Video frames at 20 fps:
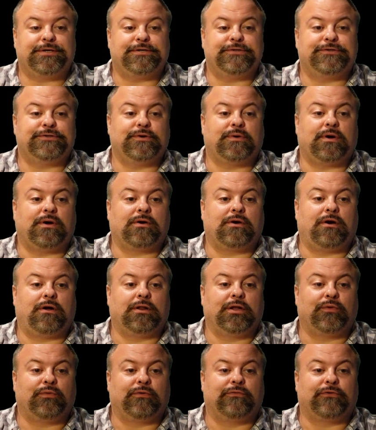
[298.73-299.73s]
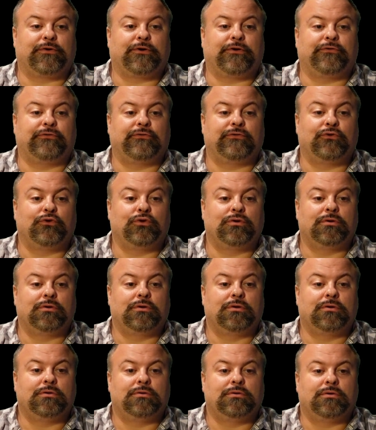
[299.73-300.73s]
and so I'll call it reverse
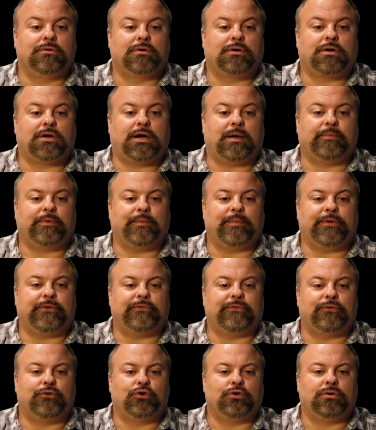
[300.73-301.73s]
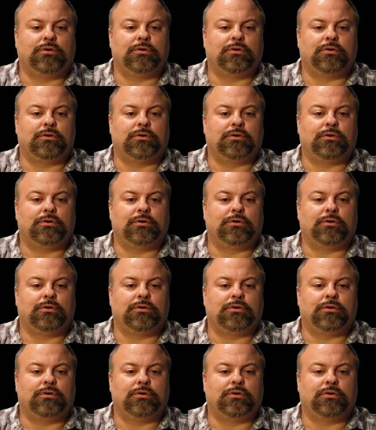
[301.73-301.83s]
complement.